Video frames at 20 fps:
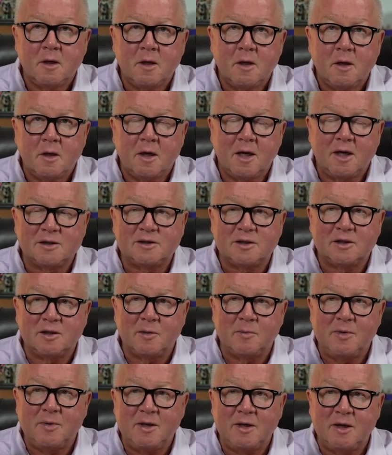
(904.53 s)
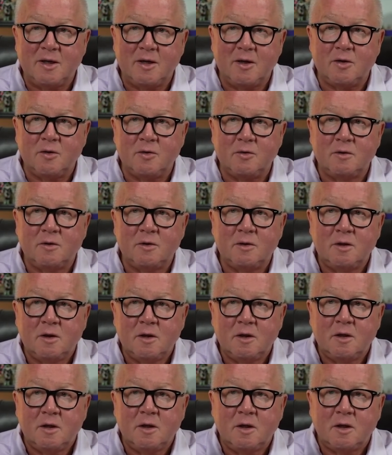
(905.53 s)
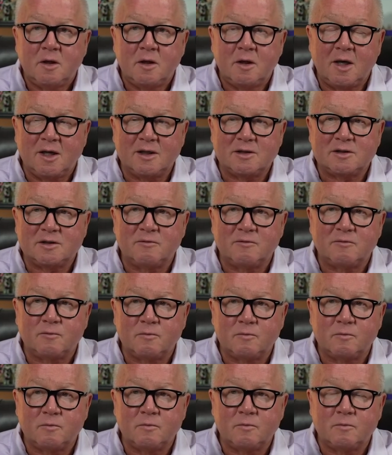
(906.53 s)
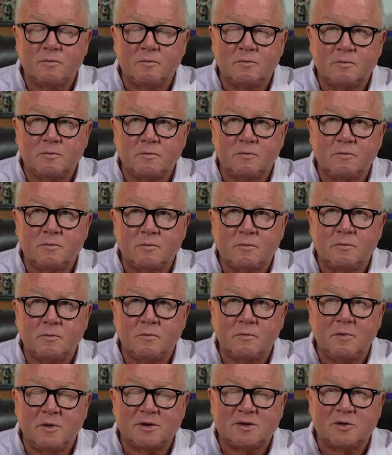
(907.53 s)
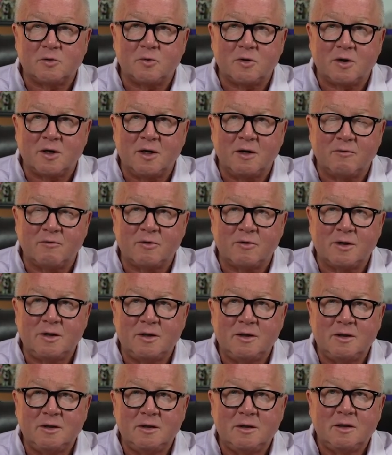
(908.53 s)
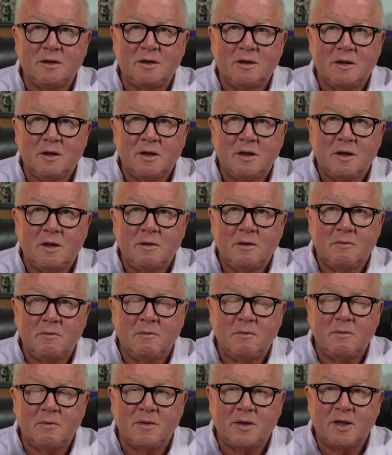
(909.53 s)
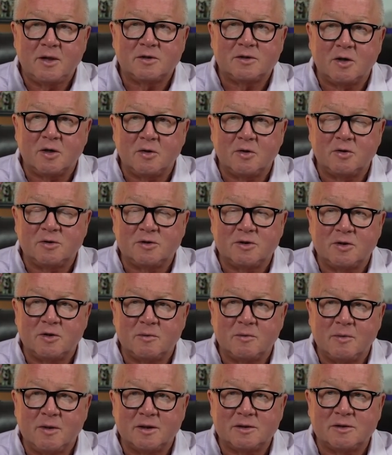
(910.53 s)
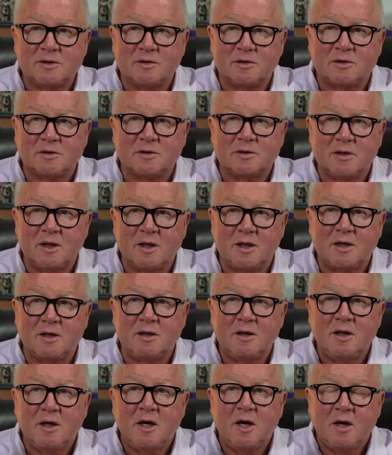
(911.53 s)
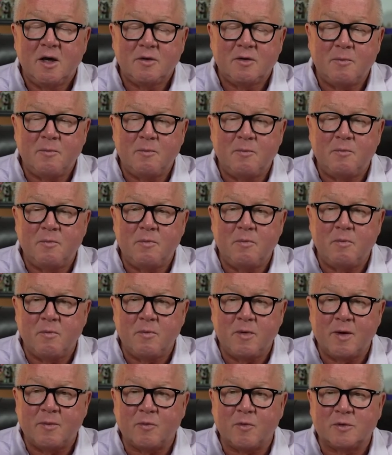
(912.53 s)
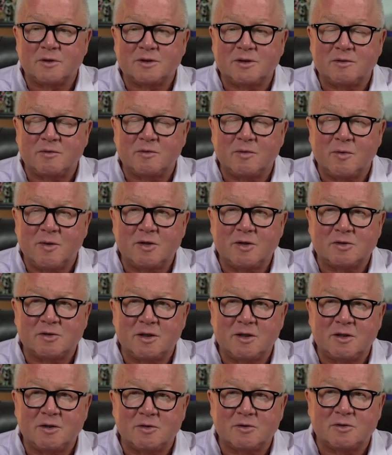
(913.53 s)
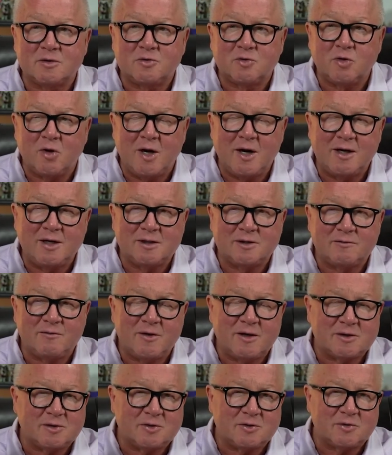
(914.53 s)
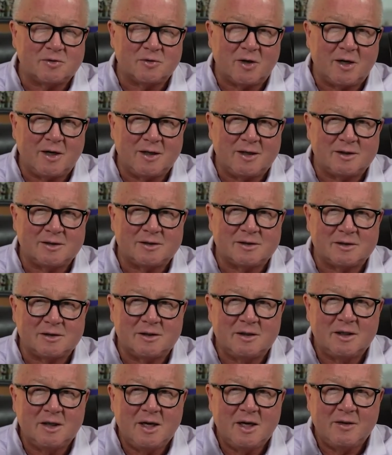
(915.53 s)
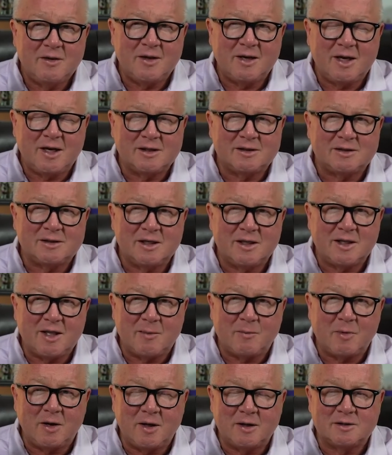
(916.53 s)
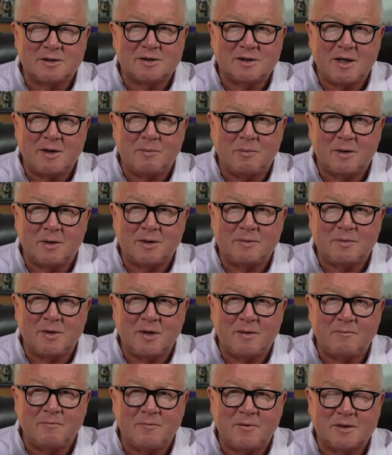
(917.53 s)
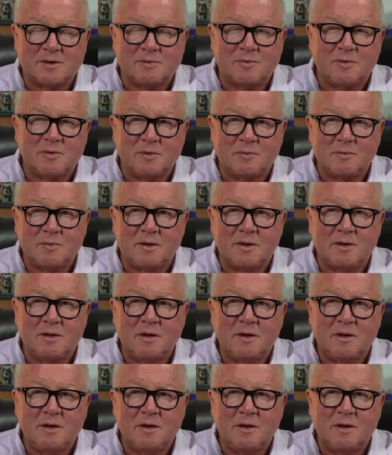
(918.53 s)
Loss of libido, loss of muscle recovery. They start losing their muscles. The number one symptom I usually hear is dryness, vaginal dryness. I think I can say that probably just got bleeped on Facebook, but